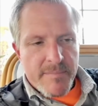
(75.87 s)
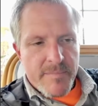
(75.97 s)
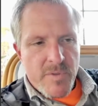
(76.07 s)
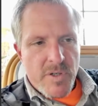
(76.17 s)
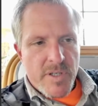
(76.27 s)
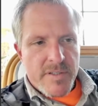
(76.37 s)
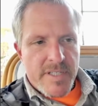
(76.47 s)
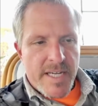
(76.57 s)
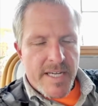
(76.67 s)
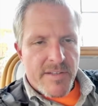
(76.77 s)
you can
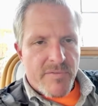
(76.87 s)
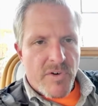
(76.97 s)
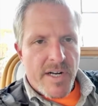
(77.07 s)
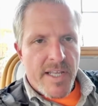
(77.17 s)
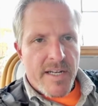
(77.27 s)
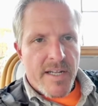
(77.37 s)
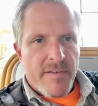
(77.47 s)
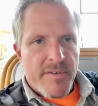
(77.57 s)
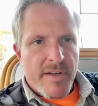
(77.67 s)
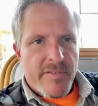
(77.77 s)
take the front end
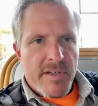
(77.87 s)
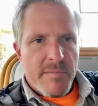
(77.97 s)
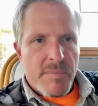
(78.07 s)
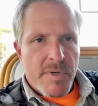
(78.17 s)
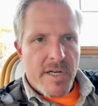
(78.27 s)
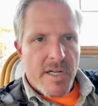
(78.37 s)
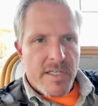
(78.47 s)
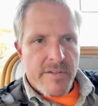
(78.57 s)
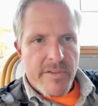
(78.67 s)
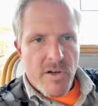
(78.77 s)
off of it and put it
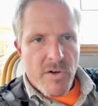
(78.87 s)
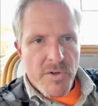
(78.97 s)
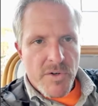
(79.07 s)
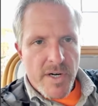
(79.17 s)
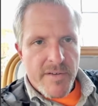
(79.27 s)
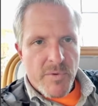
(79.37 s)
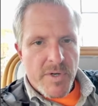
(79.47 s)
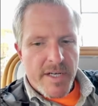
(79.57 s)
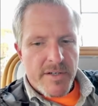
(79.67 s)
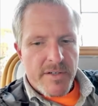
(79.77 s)
onto the older
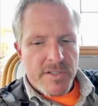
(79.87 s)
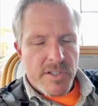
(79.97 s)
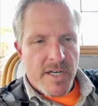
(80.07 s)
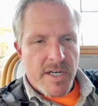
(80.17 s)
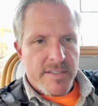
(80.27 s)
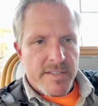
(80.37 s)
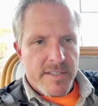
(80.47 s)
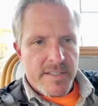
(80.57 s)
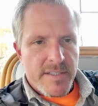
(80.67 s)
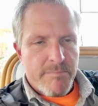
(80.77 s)
F100 trucks,
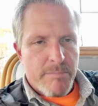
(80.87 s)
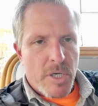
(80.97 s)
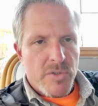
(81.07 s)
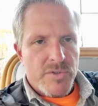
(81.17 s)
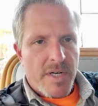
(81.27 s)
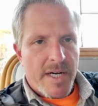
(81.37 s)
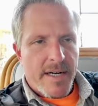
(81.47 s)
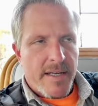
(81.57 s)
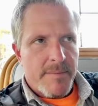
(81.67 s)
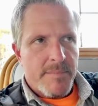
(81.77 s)
and it just bolts right
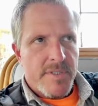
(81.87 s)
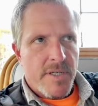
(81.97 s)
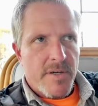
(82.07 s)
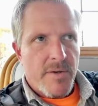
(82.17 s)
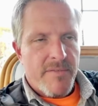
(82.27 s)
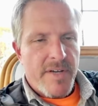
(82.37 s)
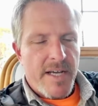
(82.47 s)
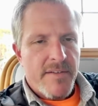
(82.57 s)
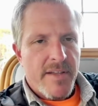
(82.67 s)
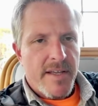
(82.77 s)
up. So I
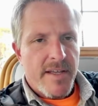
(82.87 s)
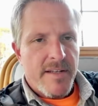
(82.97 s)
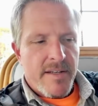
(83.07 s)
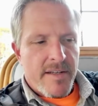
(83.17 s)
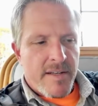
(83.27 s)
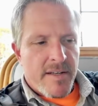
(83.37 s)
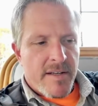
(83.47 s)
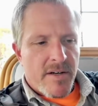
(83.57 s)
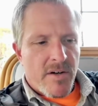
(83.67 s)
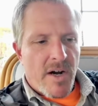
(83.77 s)
found that
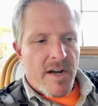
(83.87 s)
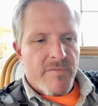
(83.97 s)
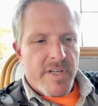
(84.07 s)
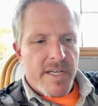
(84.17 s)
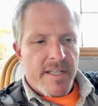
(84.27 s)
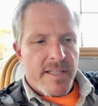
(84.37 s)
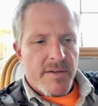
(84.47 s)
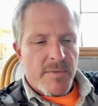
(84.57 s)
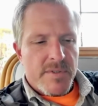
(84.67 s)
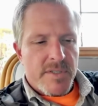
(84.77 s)
Crown Vic that
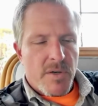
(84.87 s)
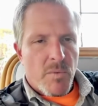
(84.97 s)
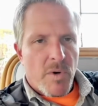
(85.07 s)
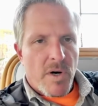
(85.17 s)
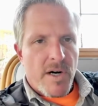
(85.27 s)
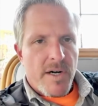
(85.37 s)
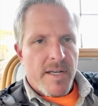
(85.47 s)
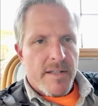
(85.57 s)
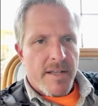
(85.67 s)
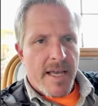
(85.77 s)
was going to work,
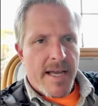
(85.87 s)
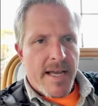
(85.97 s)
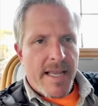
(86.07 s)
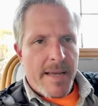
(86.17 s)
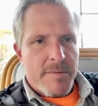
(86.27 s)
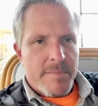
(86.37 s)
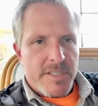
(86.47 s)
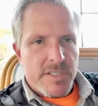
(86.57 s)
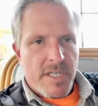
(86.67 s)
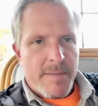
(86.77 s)
and the guy came to my
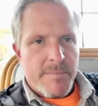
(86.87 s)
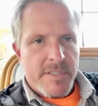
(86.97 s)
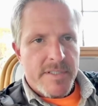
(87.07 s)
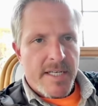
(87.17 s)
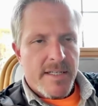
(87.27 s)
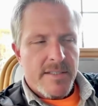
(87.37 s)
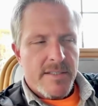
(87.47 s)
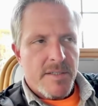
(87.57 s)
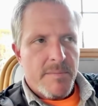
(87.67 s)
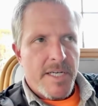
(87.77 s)
shop to sell it
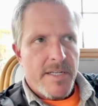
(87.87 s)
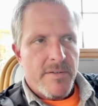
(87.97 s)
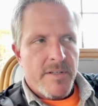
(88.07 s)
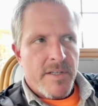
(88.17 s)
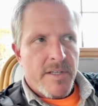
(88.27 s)
to me, and